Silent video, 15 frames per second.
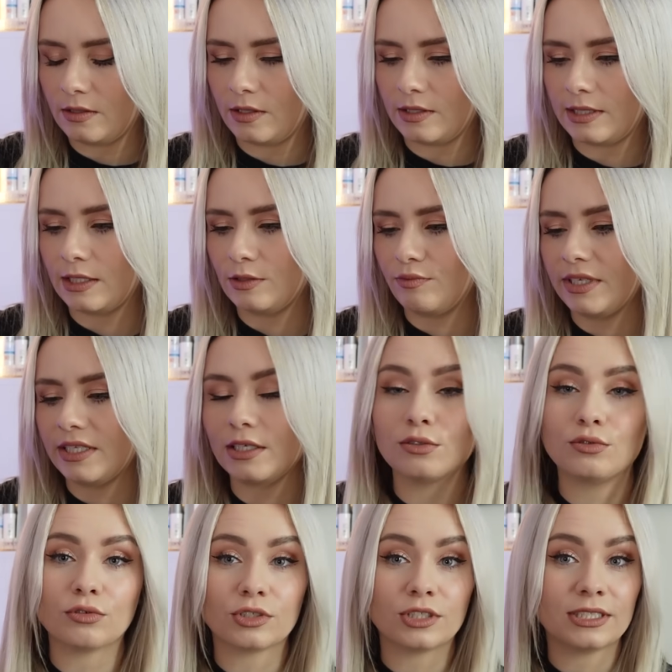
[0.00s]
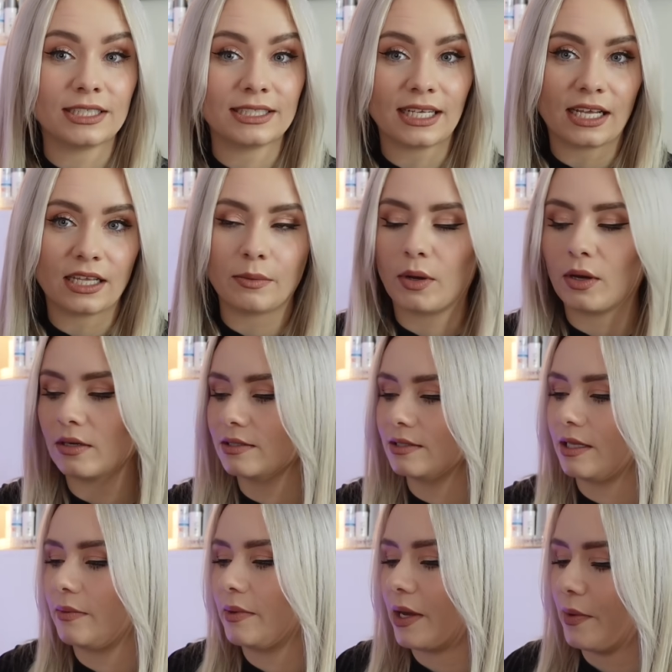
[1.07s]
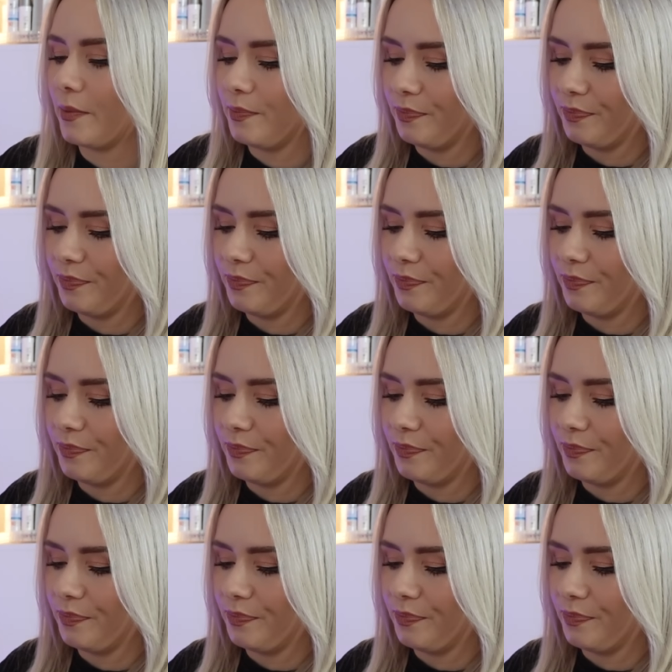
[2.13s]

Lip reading: So it says read the instructions inside the box. So there we go.